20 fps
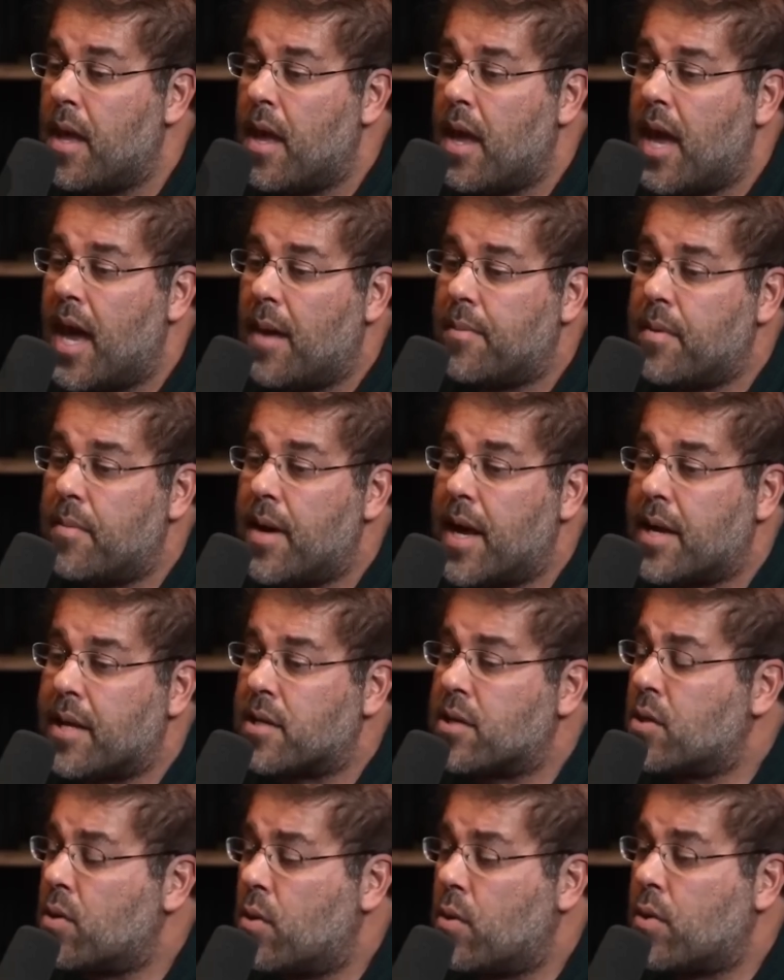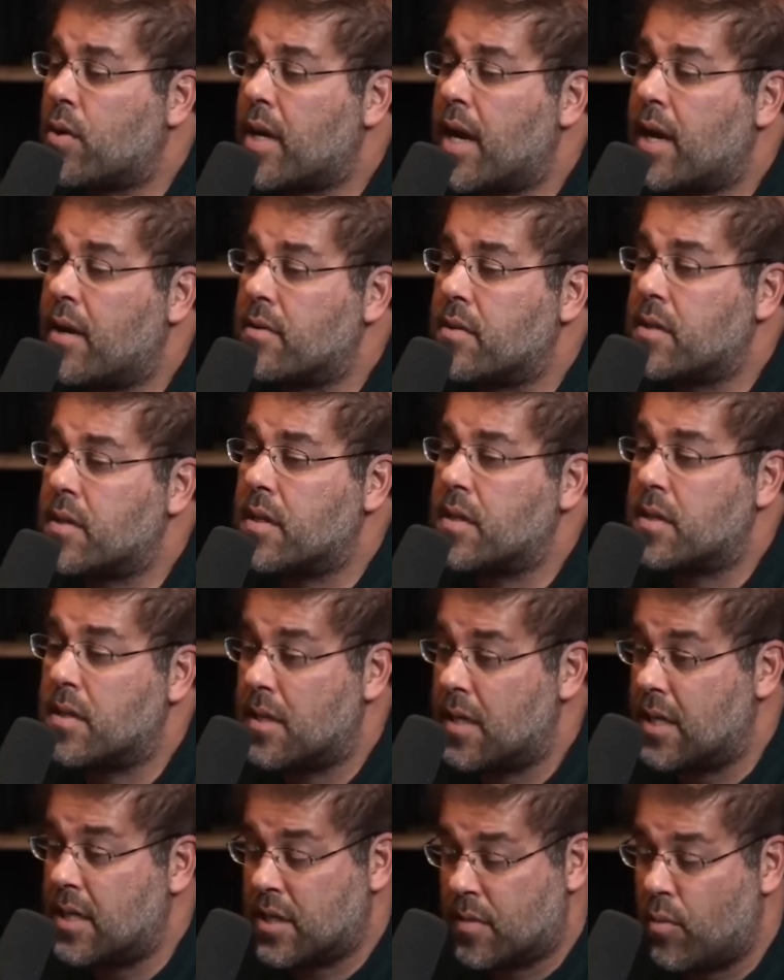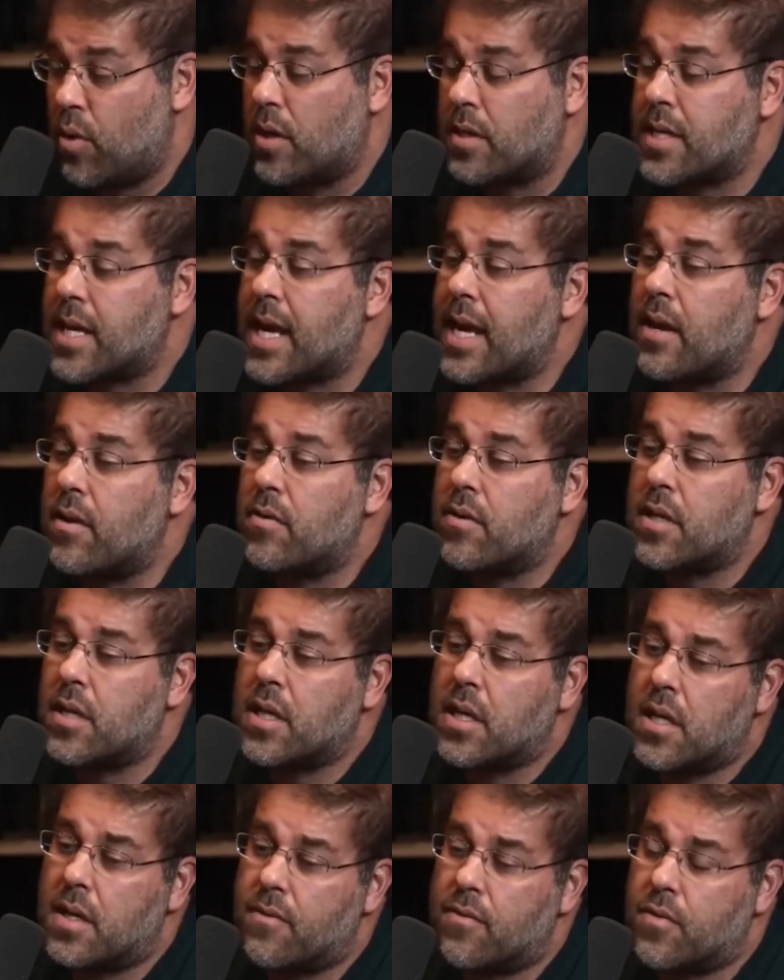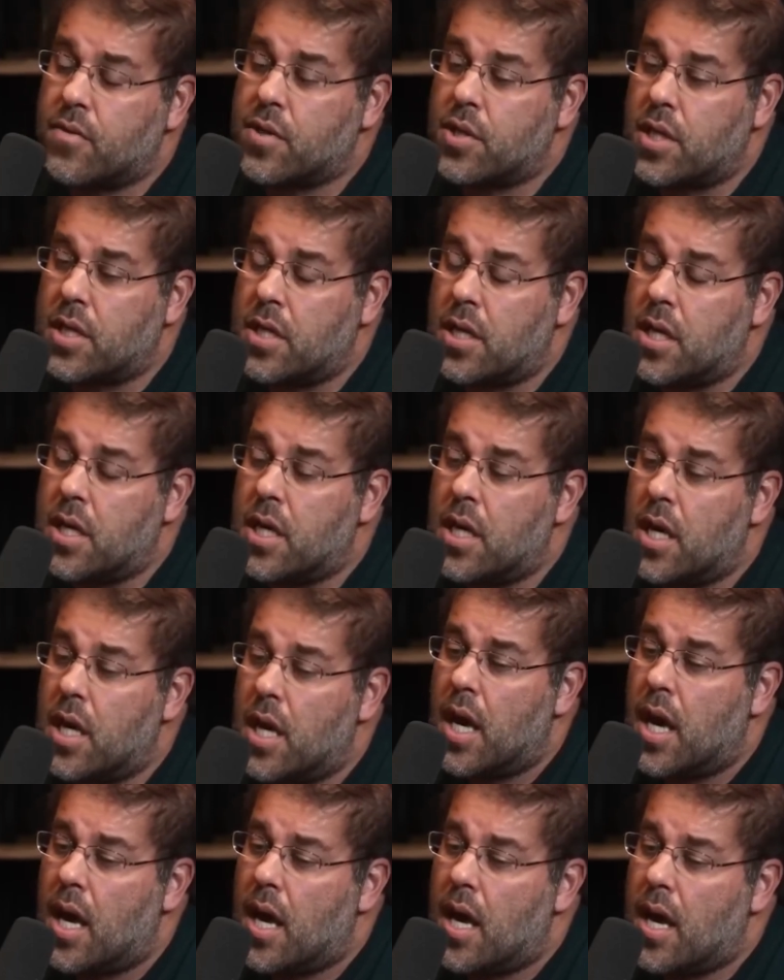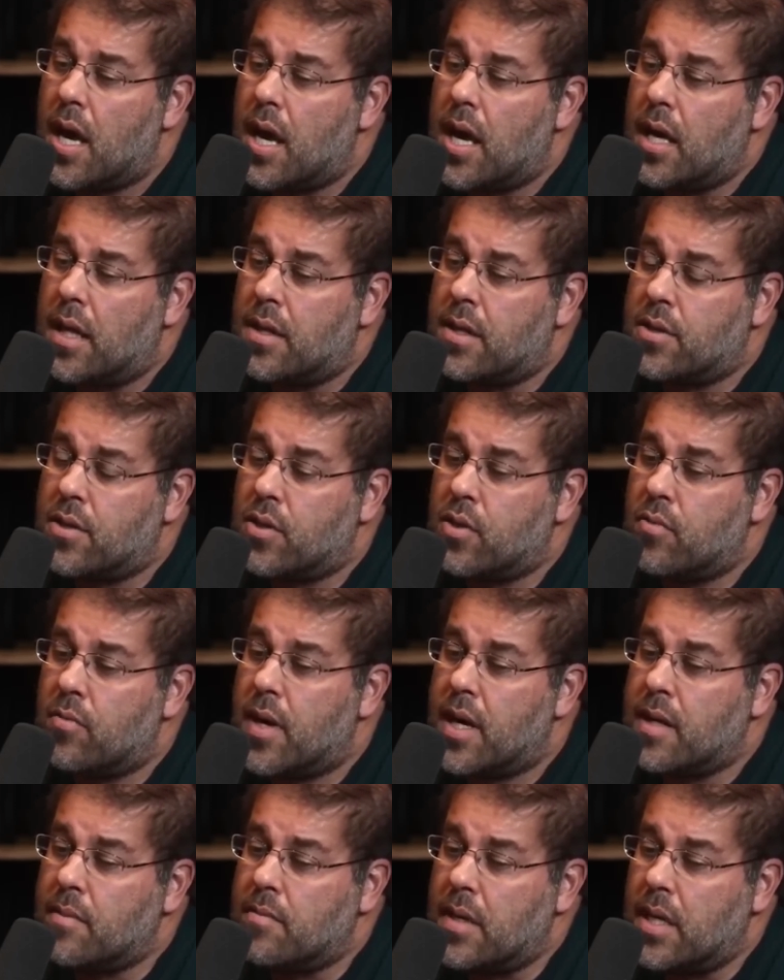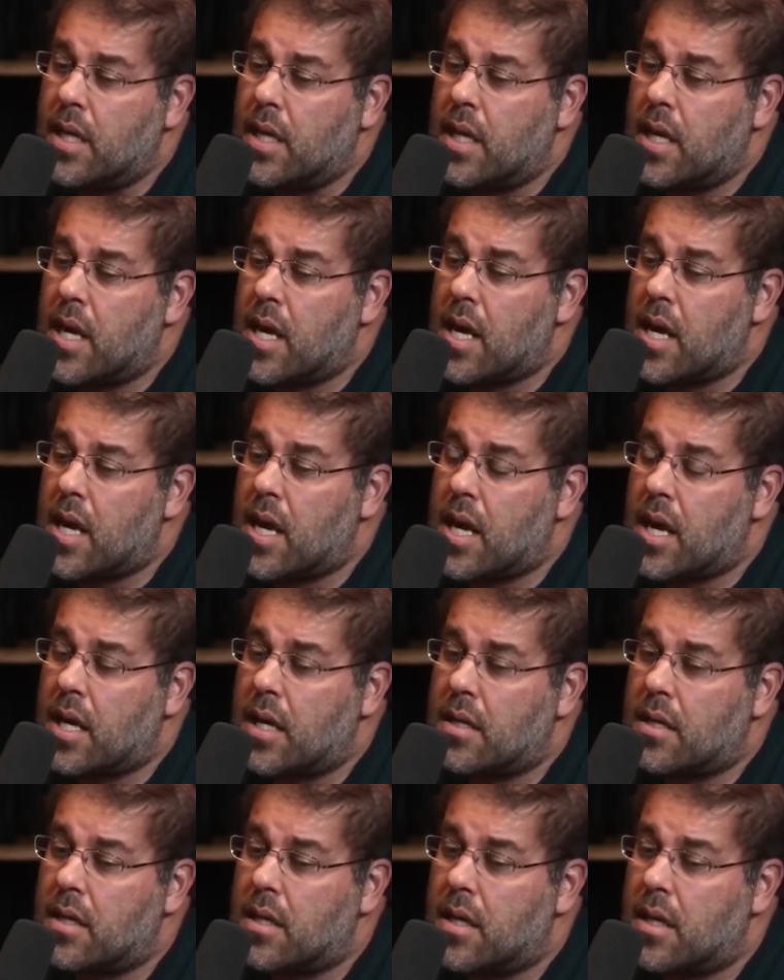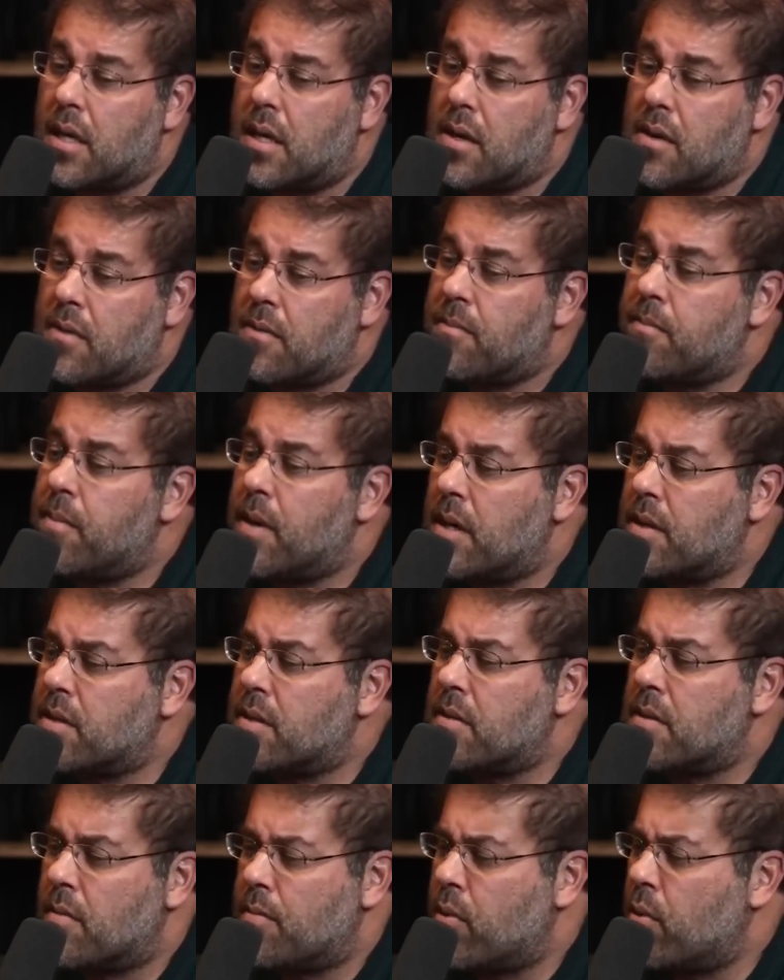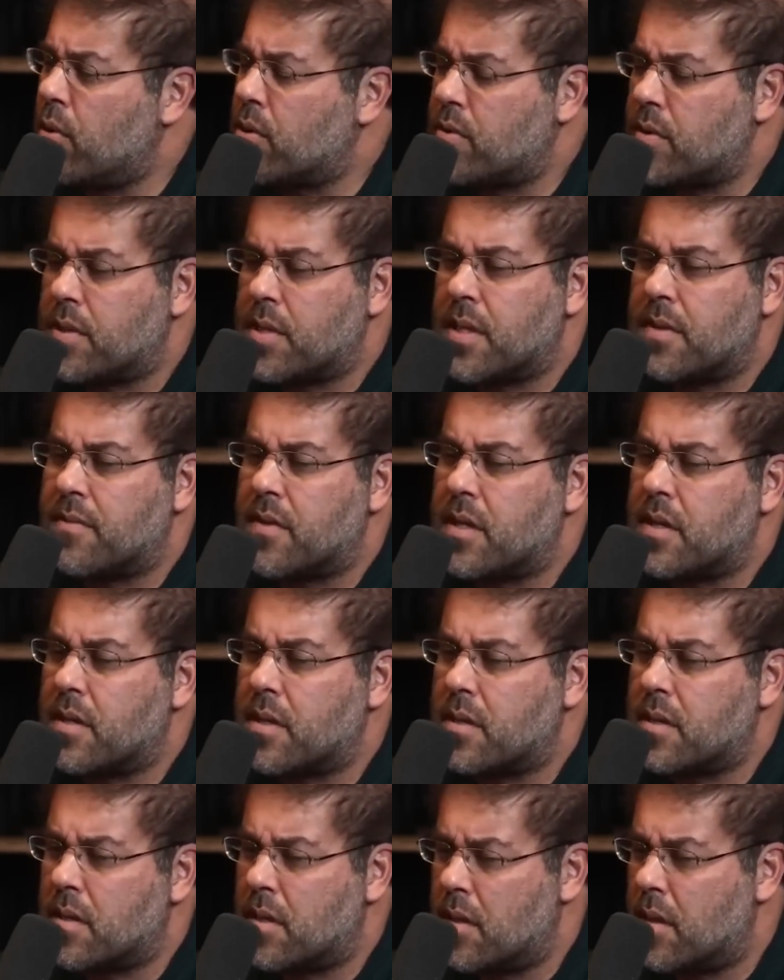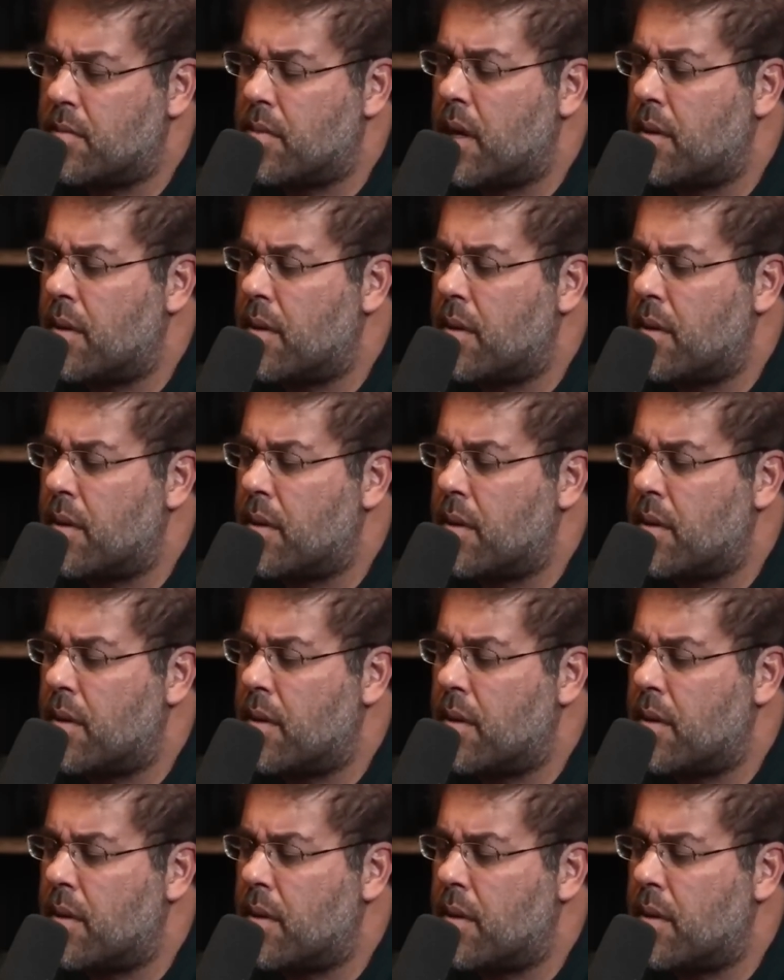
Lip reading: Appomattox Courthouse is a small town in Virginia, and the two men meet, and their portraits of this as a